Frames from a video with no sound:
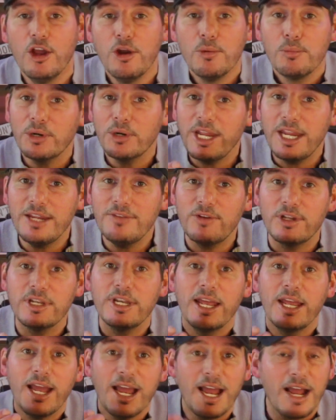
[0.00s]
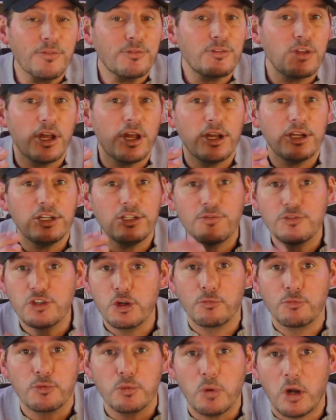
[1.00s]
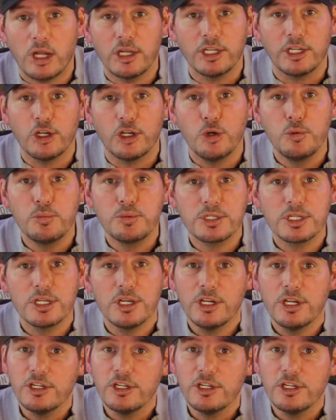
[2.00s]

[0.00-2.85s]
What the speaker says: But even after you've jumped through all the hoops,